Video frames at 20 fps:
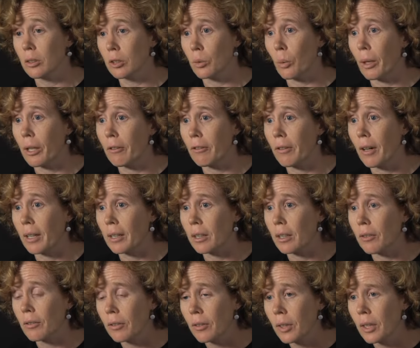It's quite
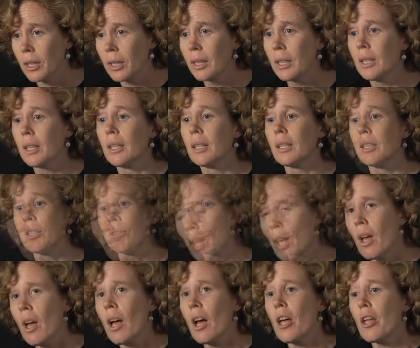effective.
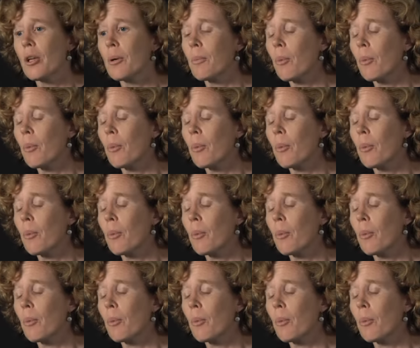The